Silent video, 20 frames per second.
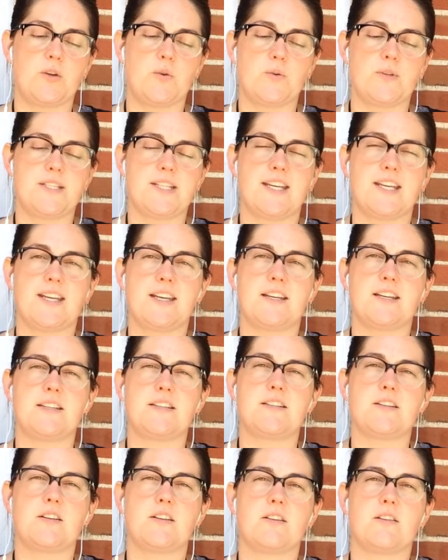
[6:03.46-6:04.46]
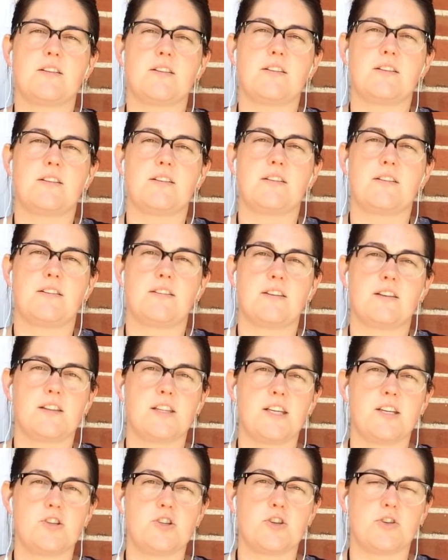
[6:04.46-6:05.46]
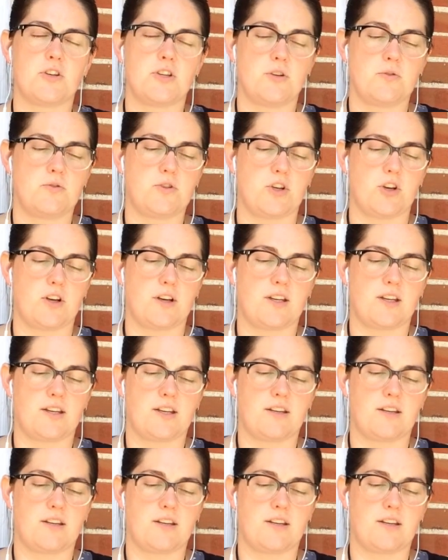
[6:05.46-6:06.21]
you did, the leisure you took,